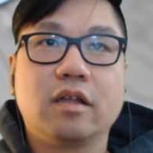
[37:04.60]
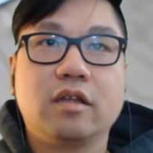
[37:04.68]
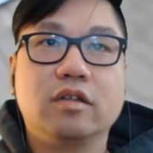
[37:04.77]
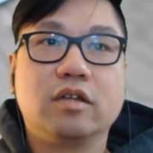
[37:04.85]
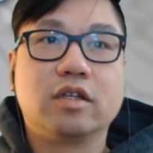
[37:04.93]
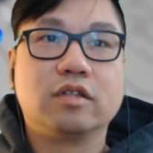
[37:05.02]

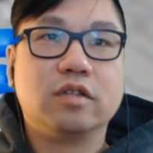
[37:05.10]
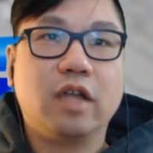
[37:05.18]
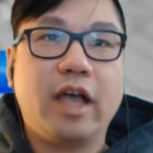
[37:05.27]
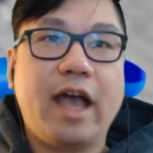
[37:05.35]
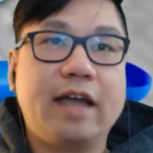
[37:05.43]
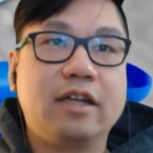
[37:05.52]
You could
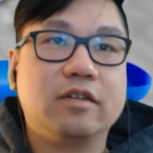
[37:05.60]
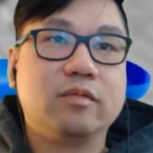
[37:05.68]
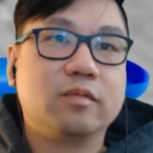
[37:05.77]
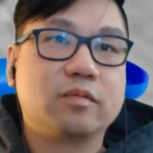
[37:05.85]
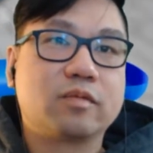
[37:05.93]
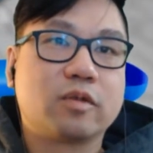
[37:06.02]
add in
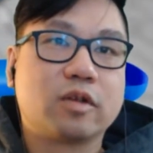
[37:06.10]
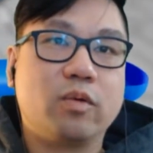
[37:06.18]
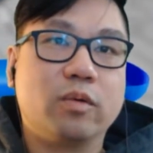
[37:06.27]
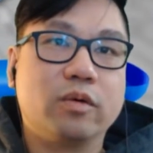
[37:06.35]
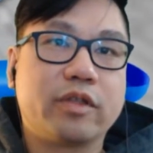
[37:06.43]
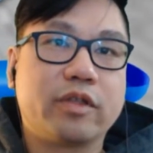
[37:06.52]

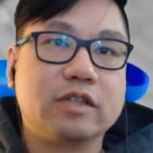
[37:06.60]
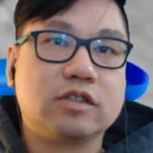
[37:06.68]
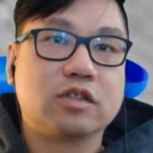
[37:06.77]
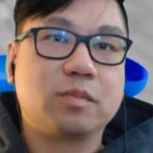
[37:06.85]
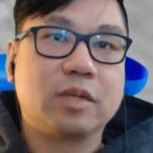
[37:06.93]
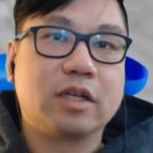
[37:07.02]
cool things
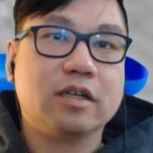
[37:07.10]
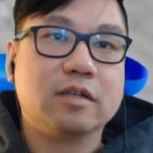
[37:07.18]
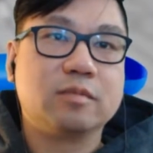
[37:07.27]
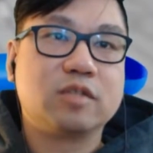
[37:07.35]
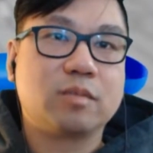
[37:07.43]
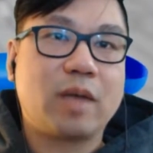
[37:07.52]

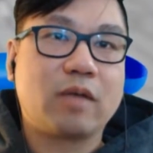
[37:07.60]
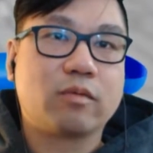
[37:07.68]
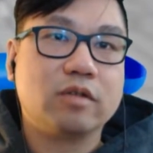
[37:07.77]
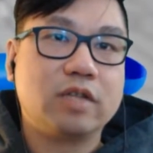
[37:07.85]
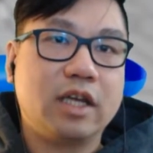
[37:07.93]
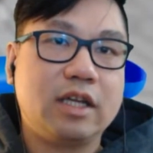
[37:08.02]
just by
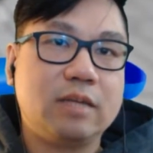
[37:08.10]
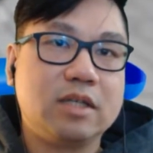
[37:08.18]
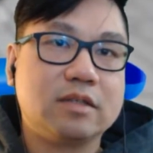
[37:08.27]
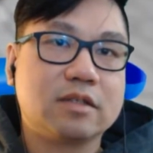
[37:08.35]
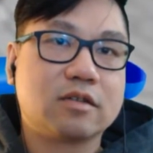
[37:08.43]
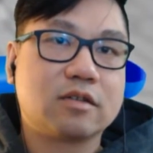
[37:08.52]
rotating
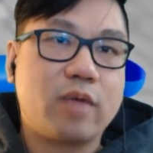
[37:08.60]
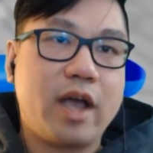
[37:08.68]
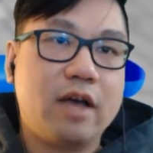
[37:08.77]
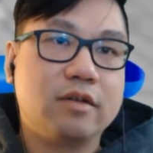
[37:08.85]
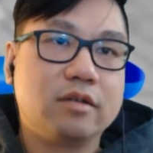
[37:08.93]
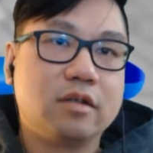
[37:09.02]
pieces
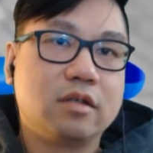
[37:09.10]
around,